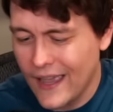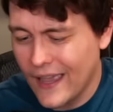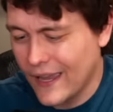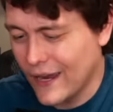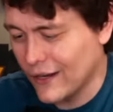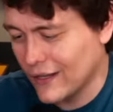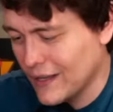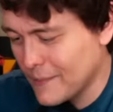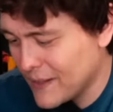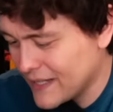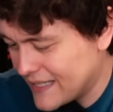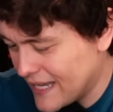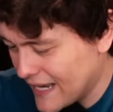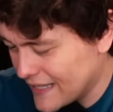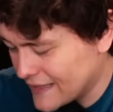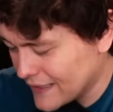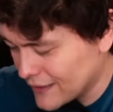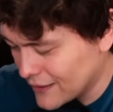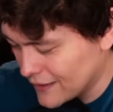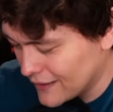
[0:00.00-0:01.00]
Here, let me take
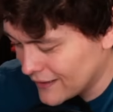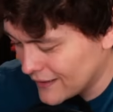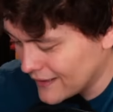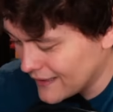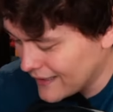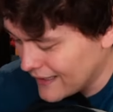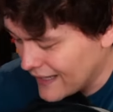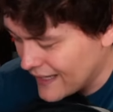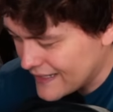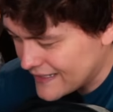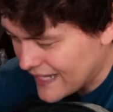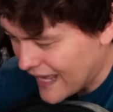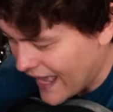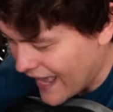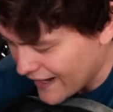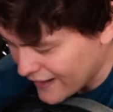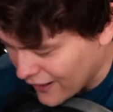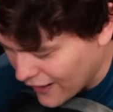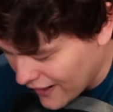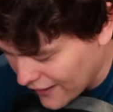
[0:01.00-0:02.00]
the little
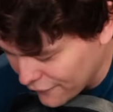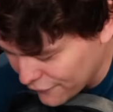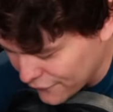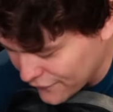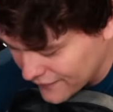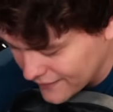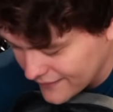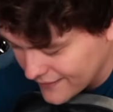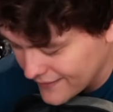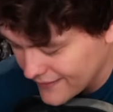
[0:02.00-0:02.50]
tag off